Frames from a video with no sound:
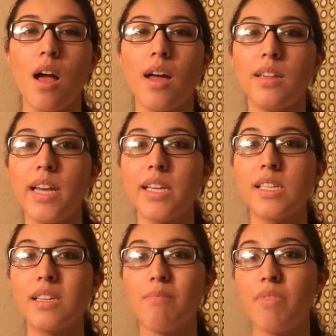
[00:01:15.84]

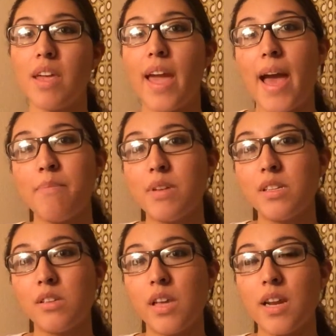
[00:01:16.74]
unless something
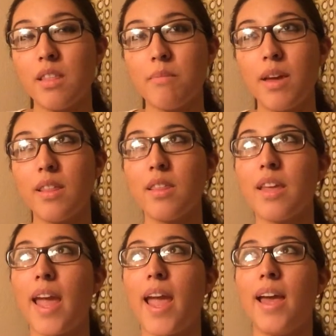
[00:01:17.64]
happens to the end of the month
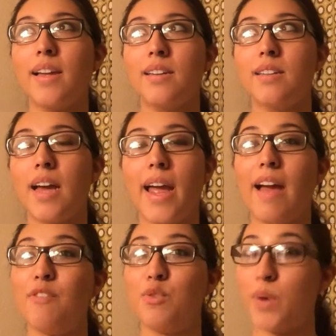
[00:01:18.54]
and I
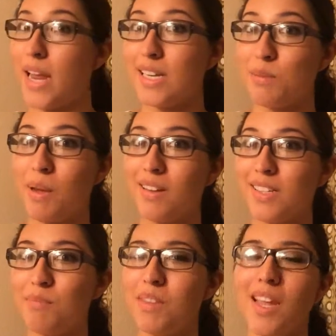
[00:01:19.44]
have to rant about
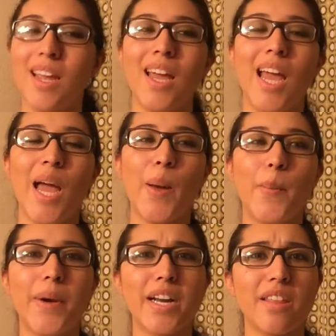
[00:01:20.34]
something.
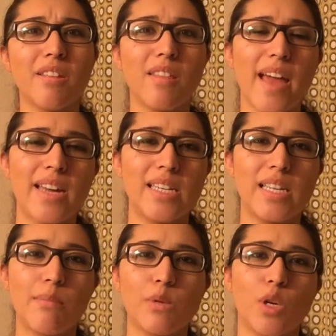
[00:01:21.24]
But other than that,
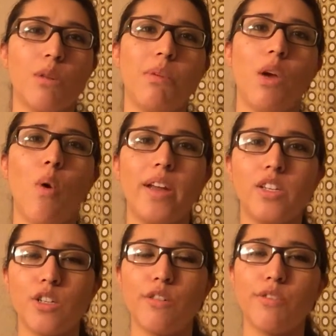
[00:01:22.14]
December is going to be quite
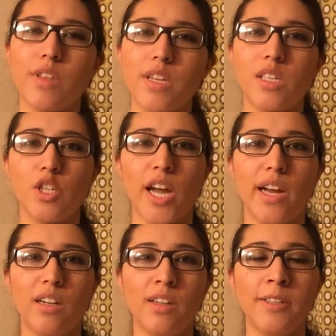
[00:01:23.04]
chill for this
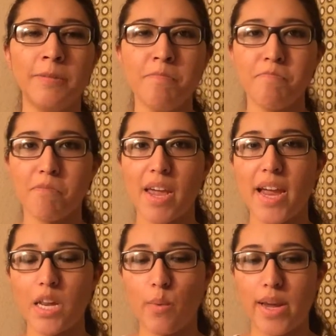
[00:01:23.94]
channel
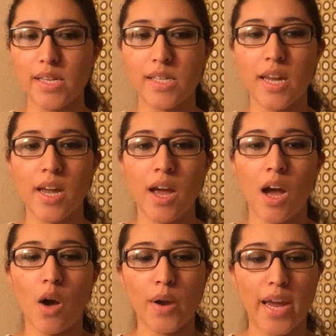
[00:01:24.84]
anyways.
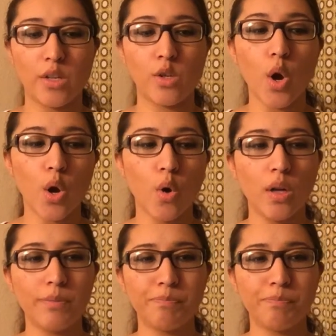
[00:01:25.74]
Okay, so